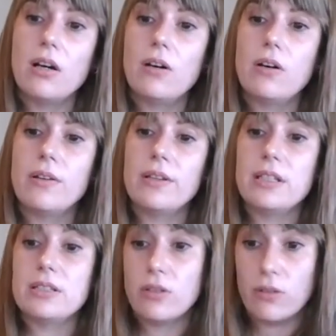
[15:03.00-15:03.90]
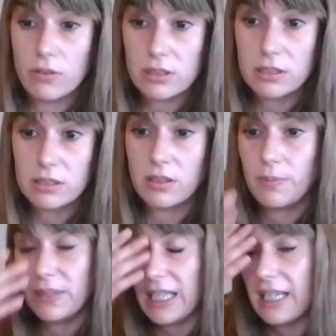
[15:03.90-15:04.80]
on the scores
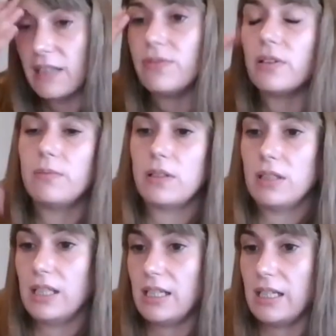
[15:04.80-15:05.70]
obtained from all the